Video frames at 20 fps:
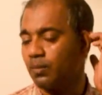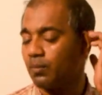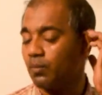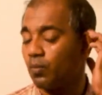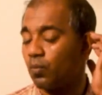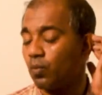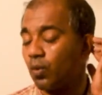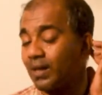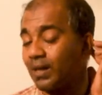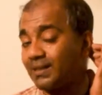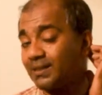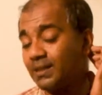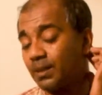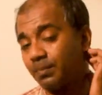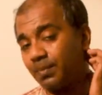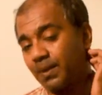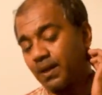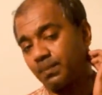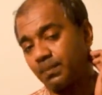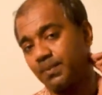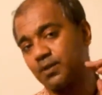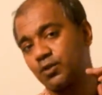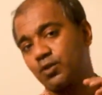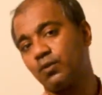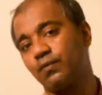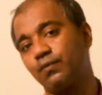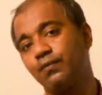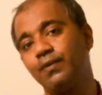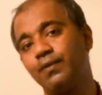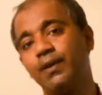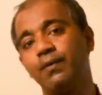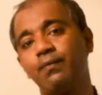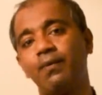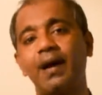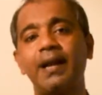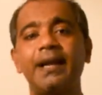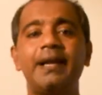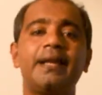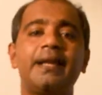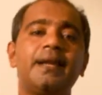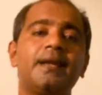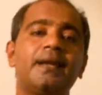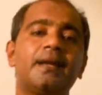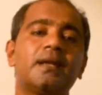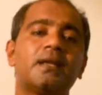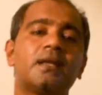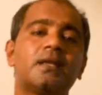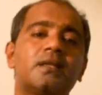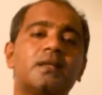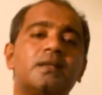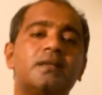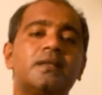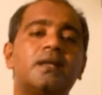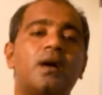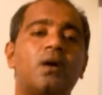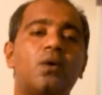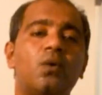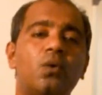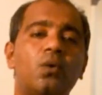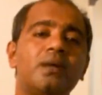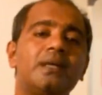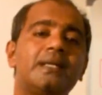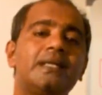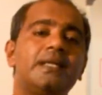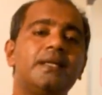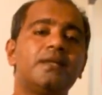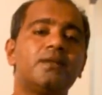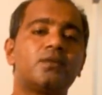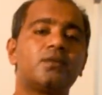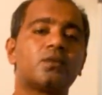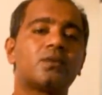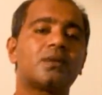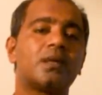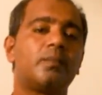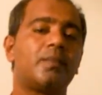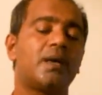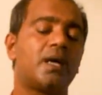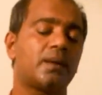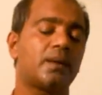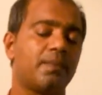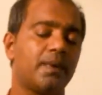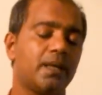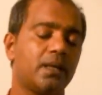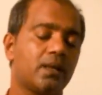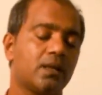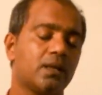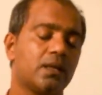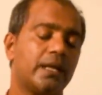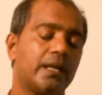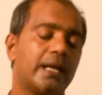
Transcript: What is the purpose of dividing the hold into compartment,